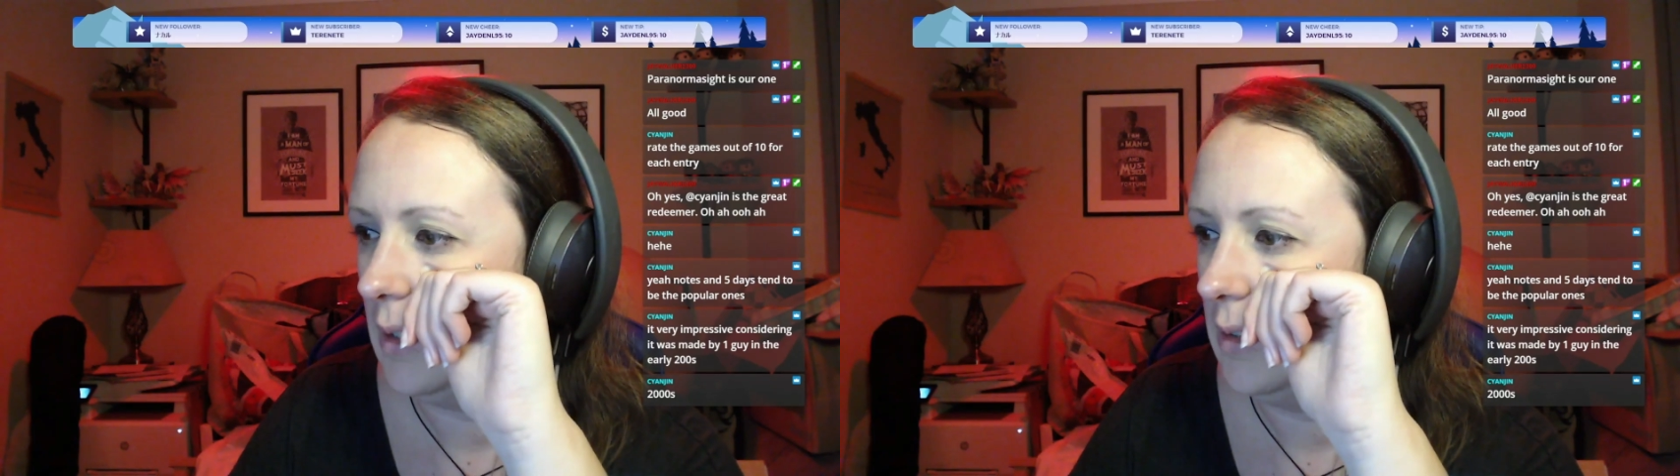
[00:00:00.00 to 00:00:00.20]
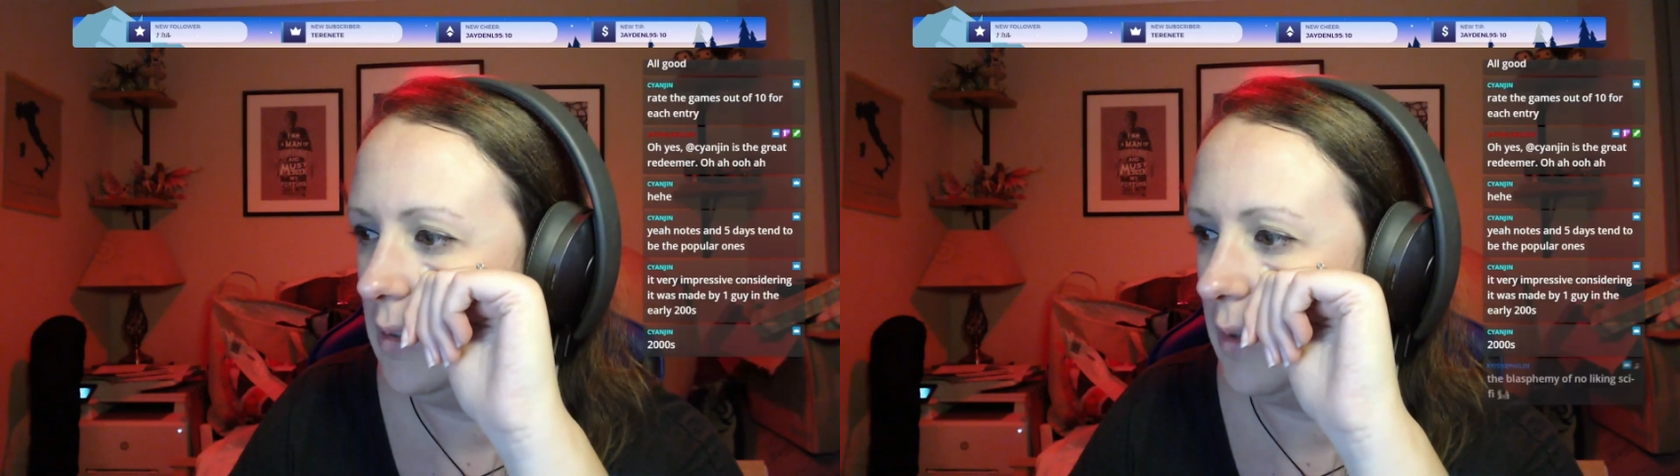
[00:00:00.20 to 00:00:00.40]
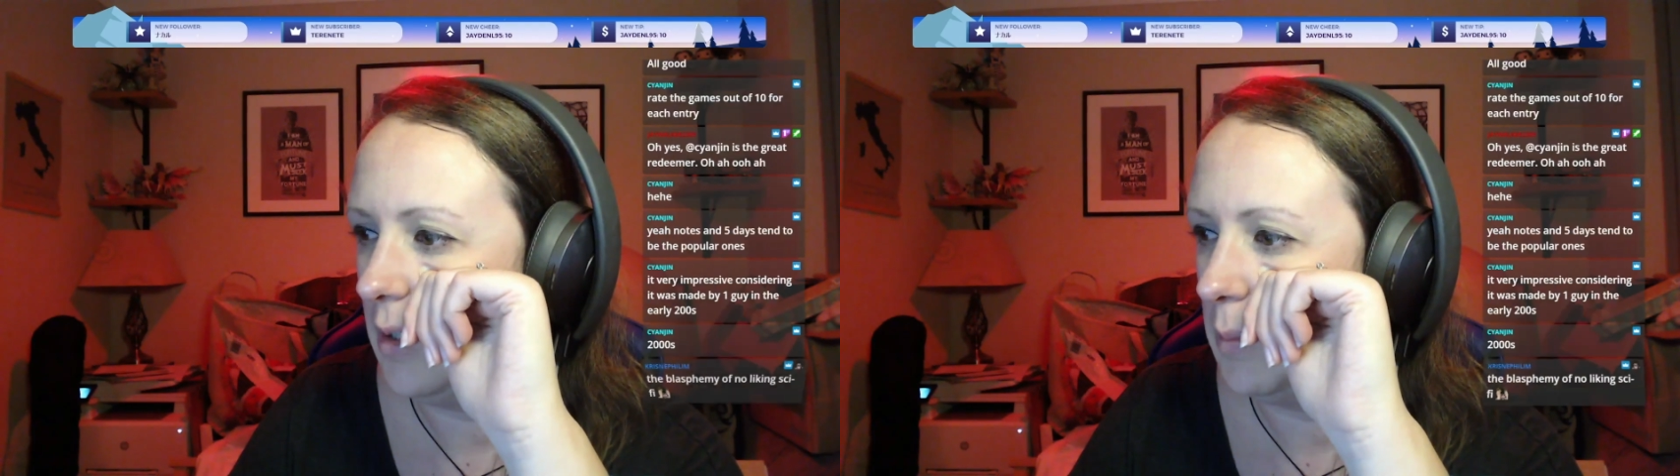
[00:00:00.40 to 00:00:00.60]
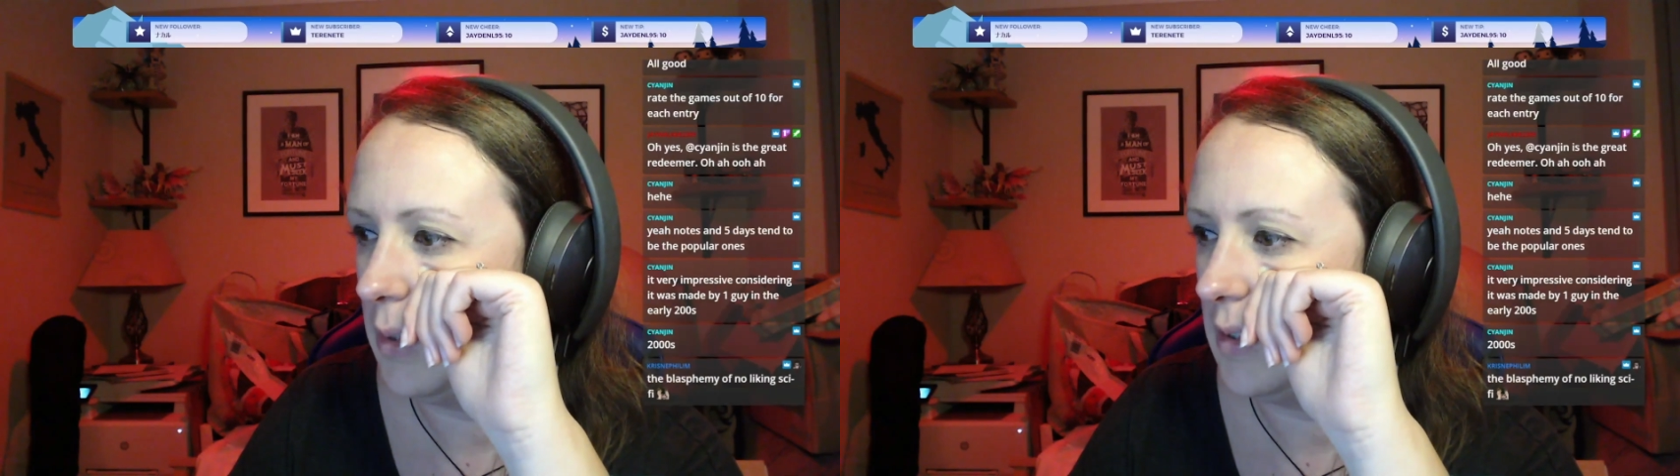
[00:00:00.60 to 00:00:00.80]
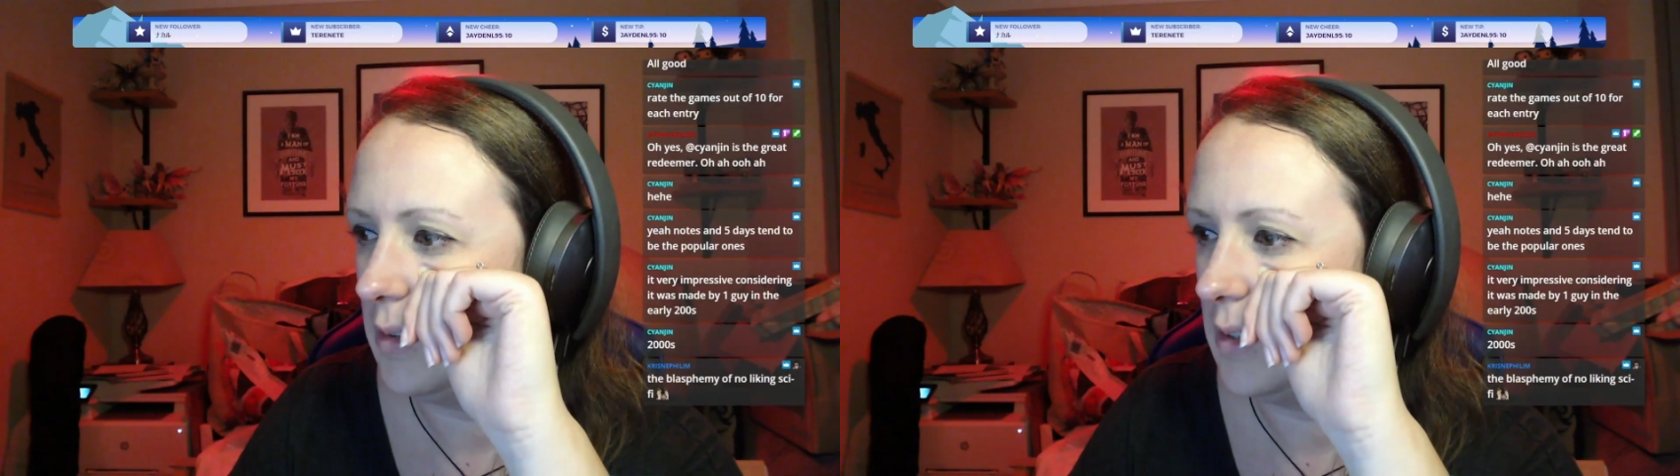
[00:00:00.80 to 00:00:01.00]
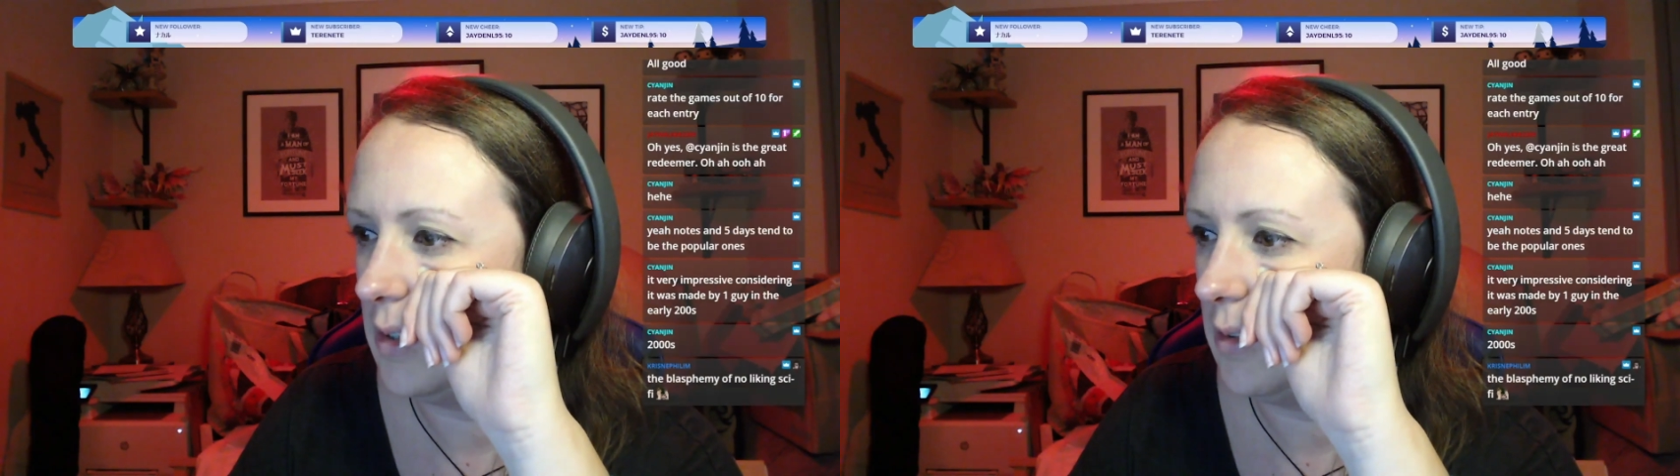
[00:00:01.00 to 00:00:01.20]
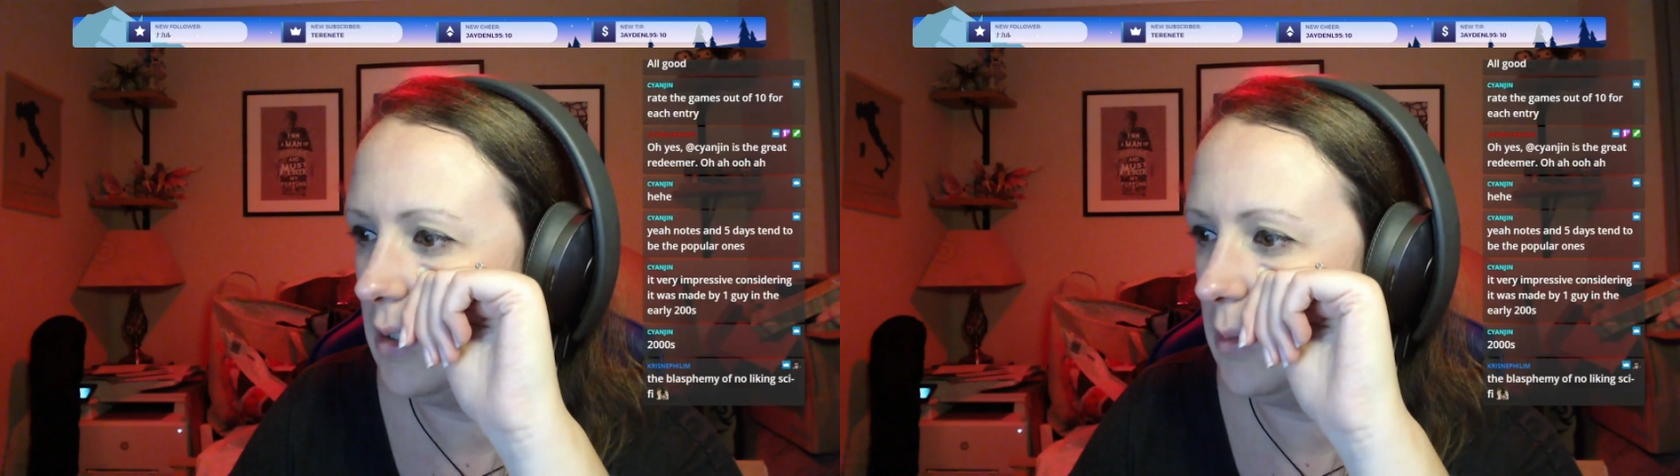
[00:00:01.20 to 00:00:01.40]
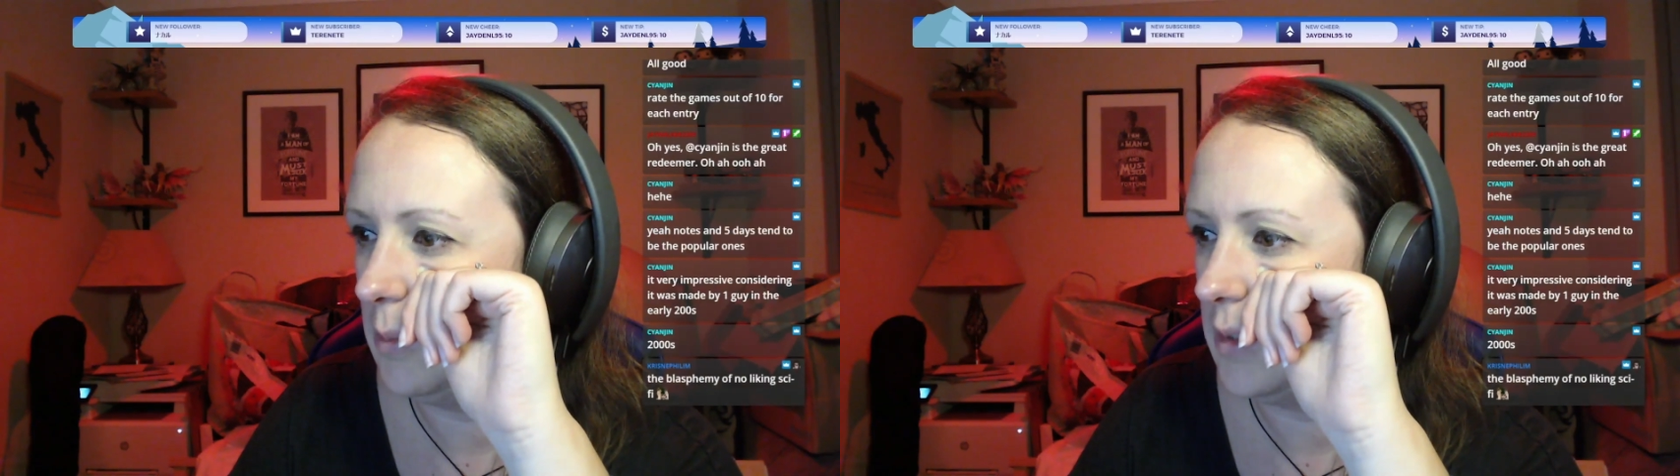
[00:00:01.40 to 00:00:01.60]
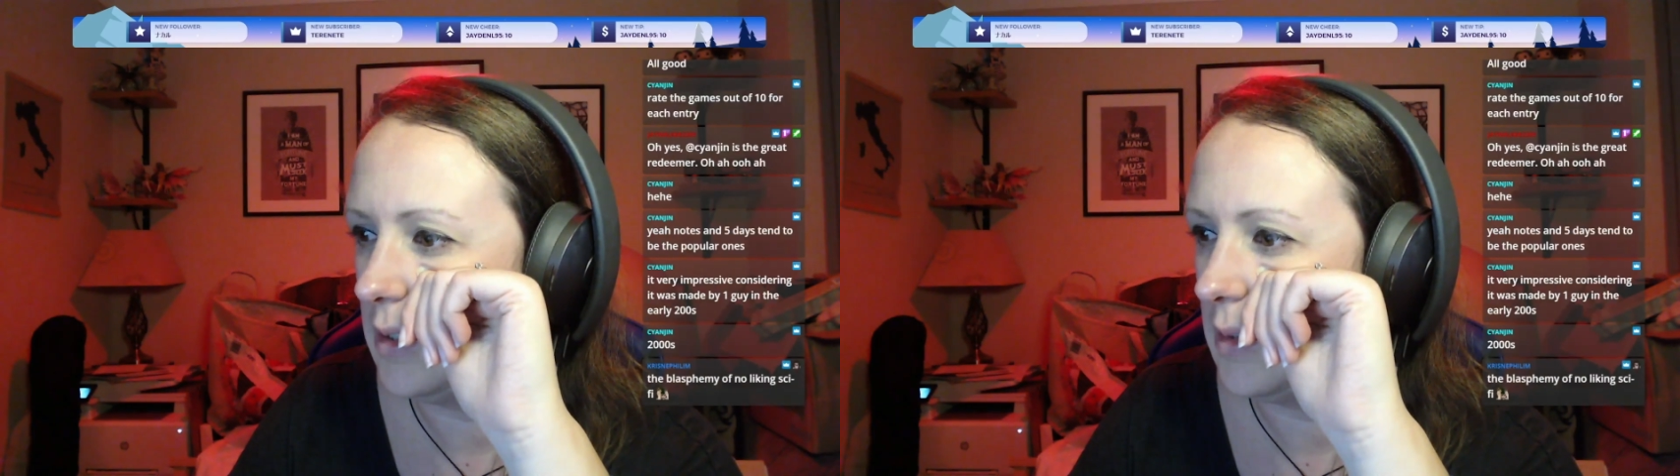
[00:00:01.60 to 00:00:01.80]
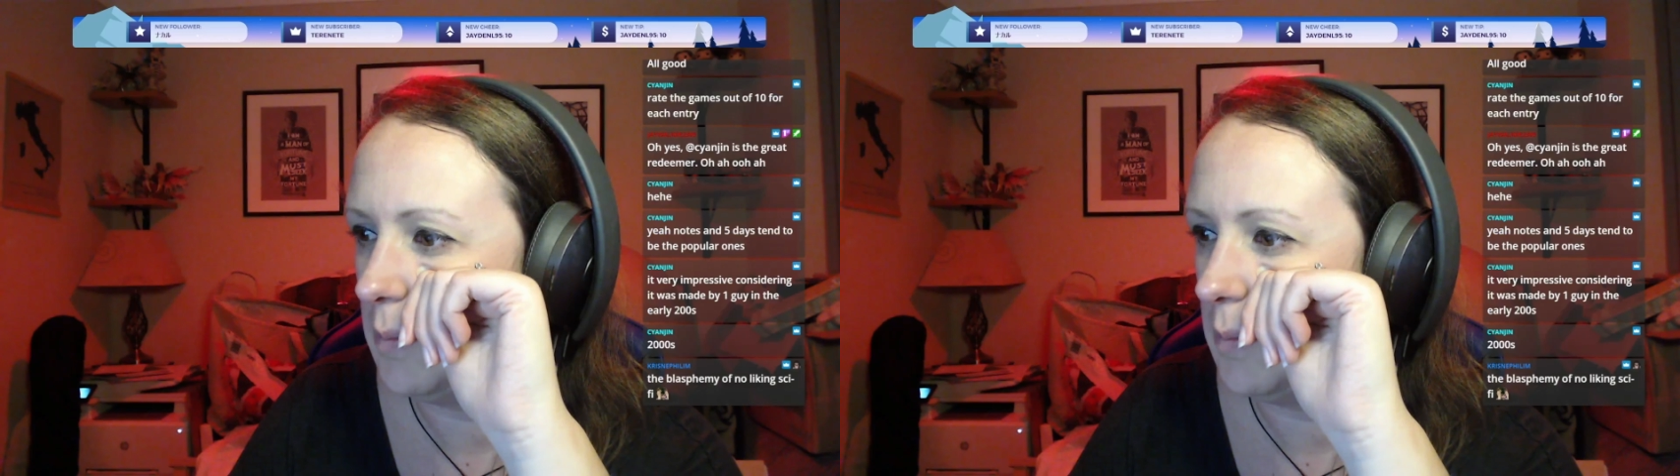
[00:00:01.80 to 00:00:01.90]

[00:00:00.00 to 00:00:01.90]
Very impressive considering it was